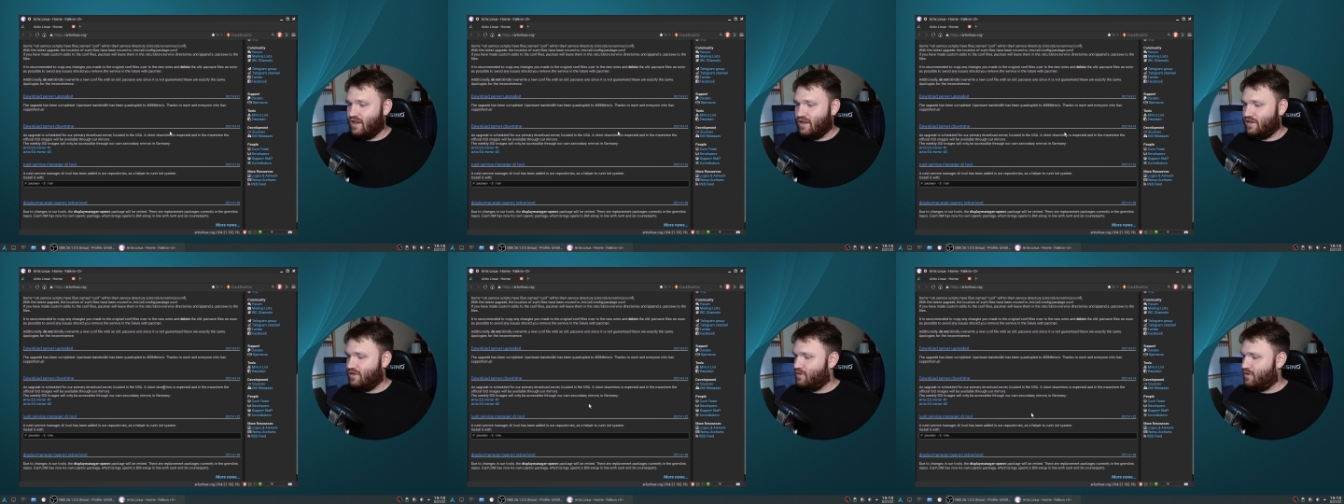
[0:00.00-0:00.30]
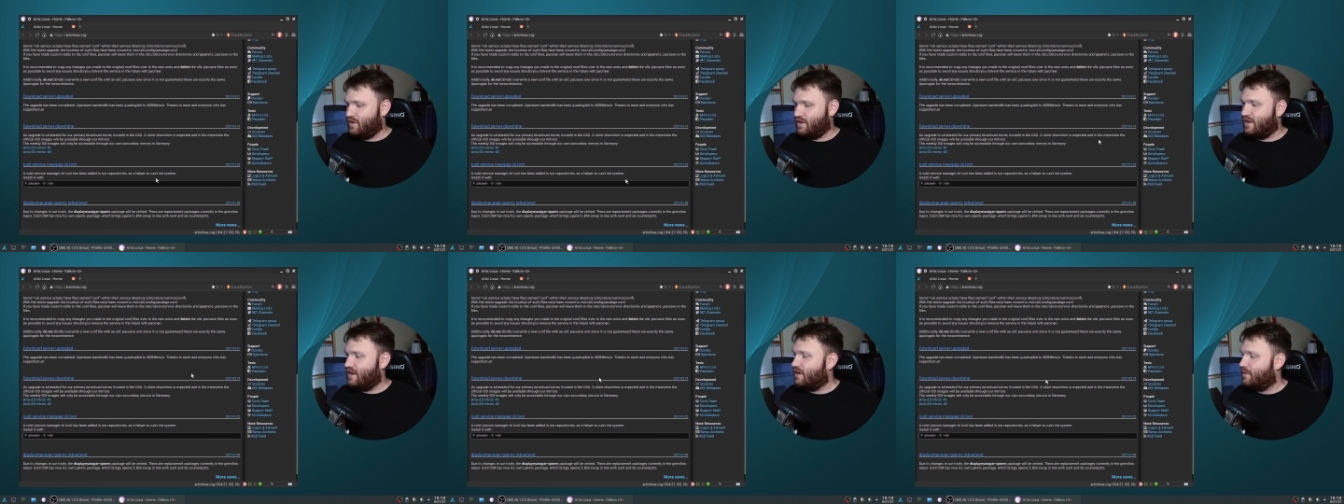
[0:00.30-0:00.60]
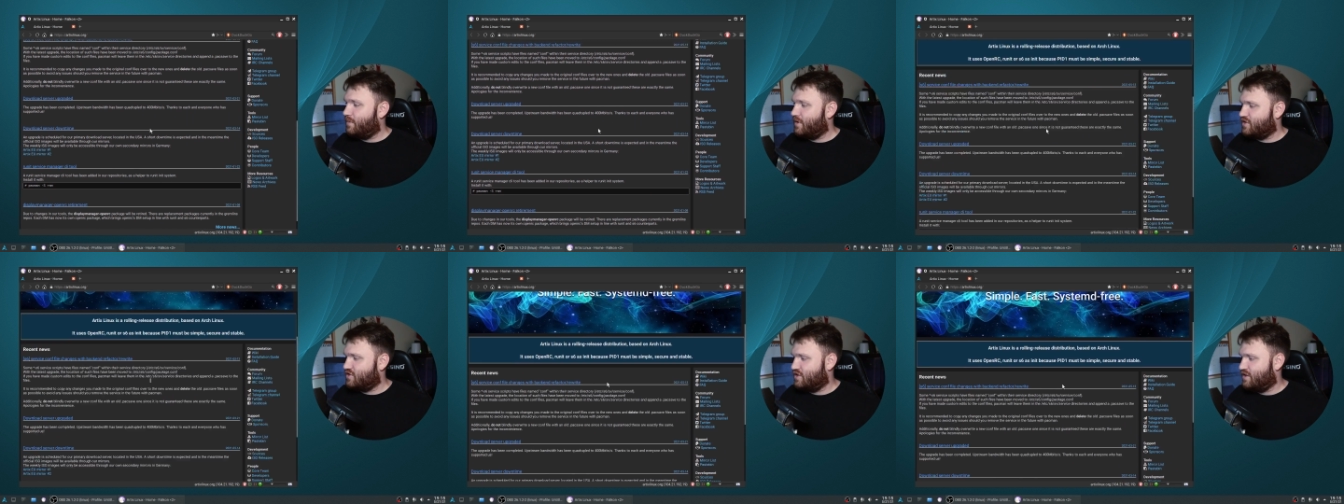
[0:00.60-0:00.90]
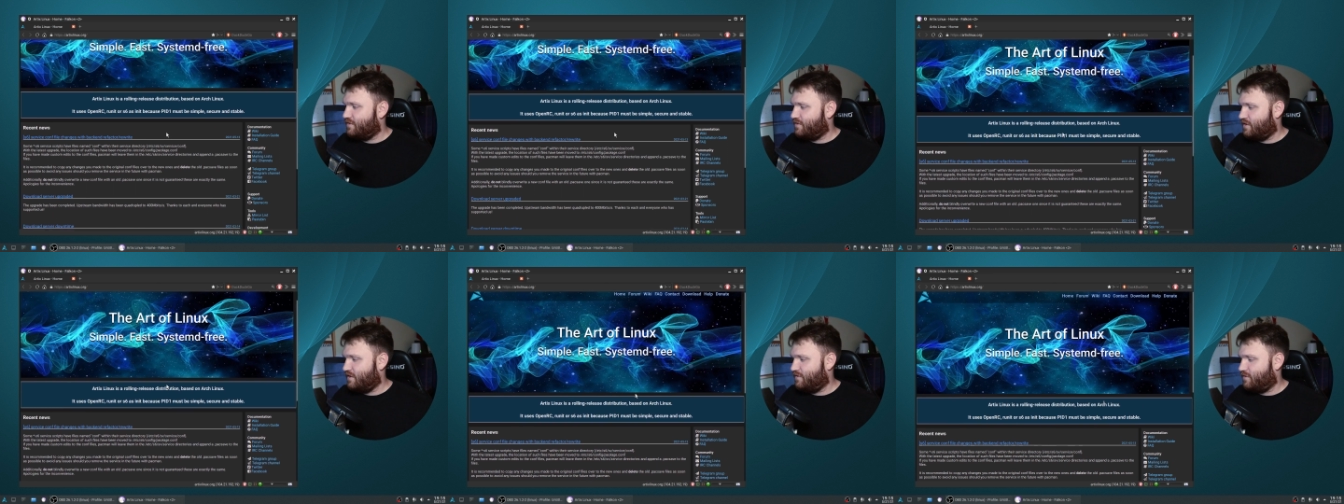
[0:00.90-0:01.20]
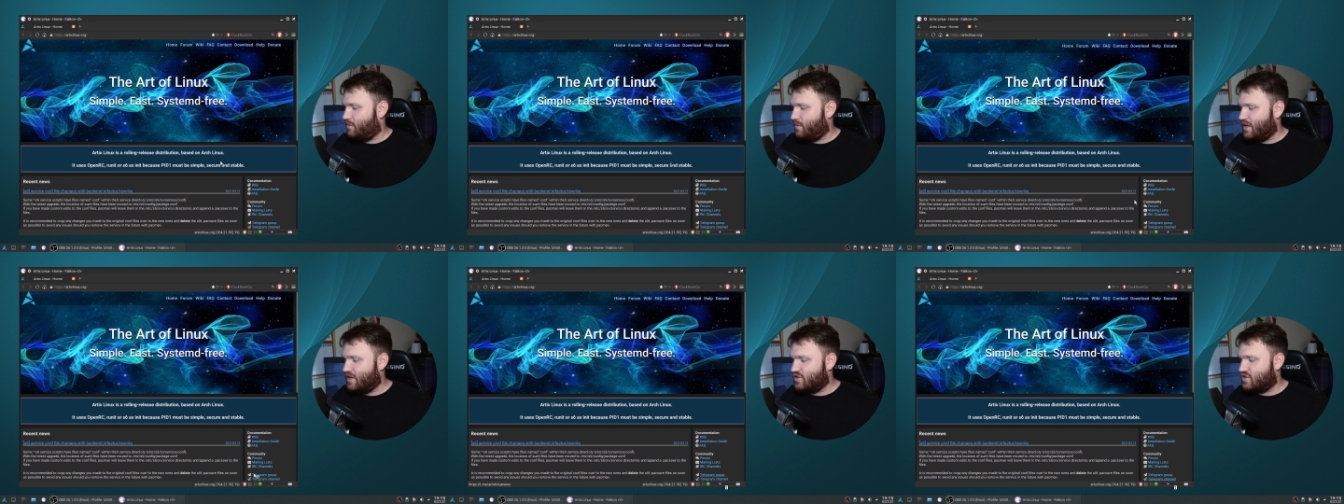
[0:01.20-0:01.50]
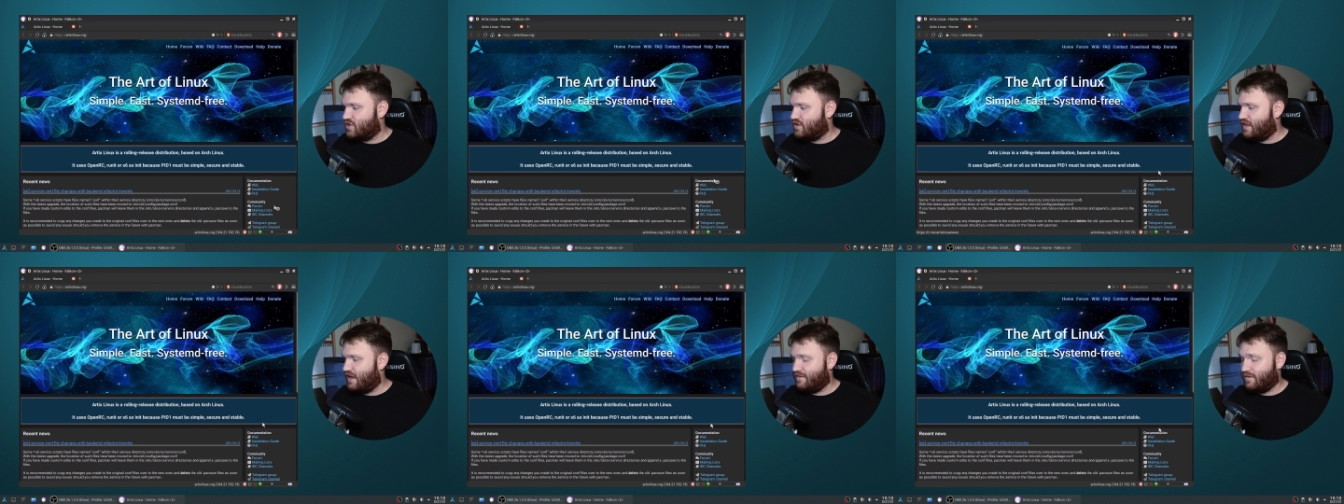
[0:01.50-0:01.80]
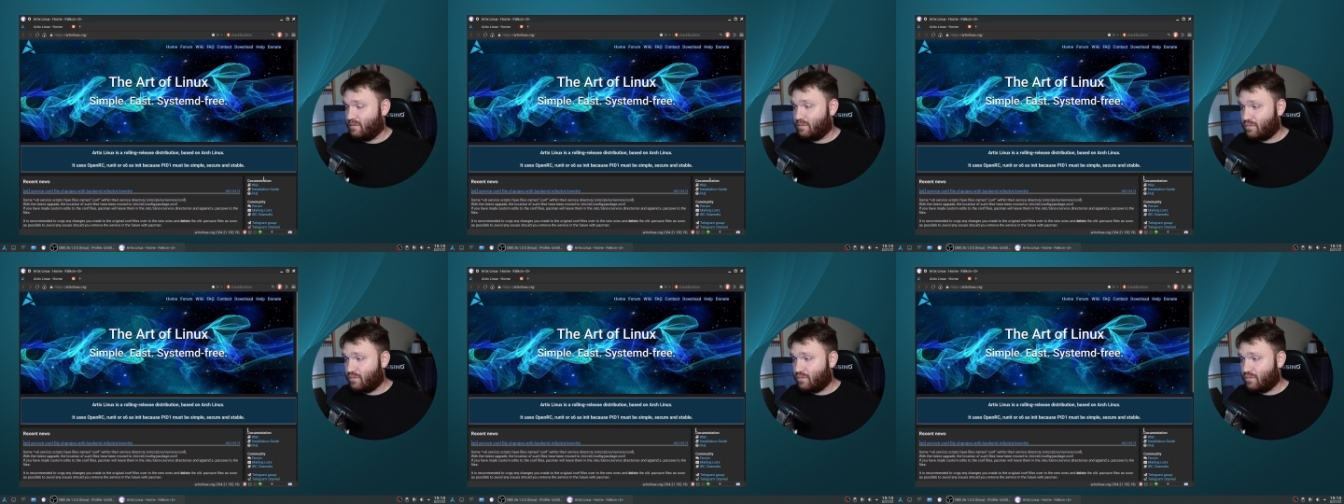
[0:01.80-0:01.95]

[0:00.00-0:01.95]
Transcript: You can get a bunch of different information. They have